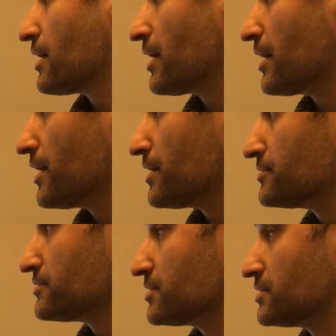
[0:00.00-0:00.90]

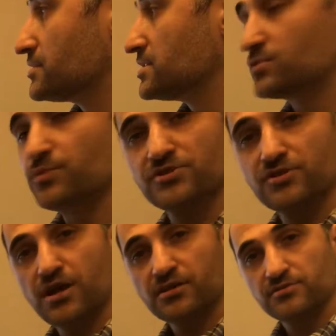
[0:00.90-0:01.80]
And this was
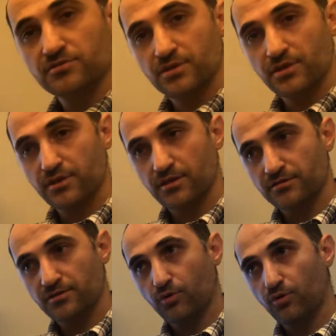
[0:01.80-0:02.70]
not,
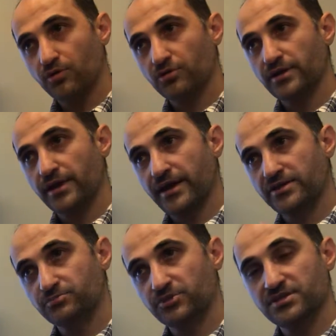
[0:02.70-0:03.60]
the whole
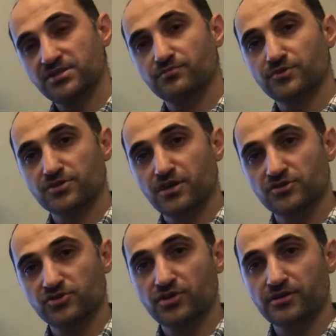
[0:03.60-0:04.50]
expertise was
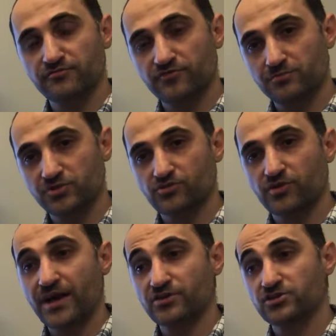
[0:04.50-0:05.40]
not starting from
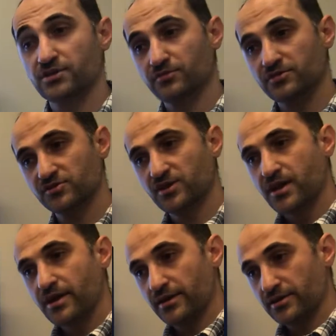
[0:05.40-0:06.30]
scratch. There was
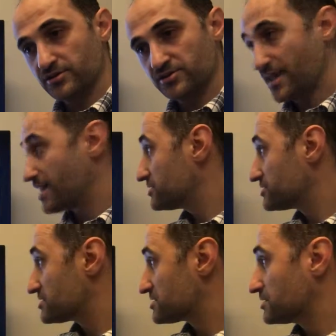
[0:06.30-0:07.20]
a
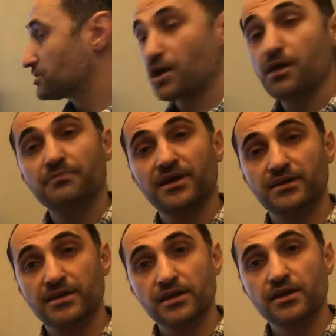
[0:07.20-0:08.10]
stainless steel
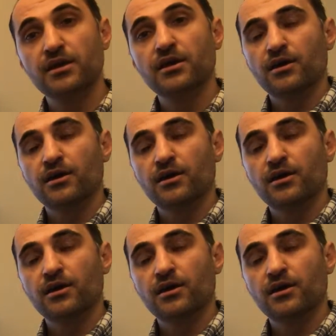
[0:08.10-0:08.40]
company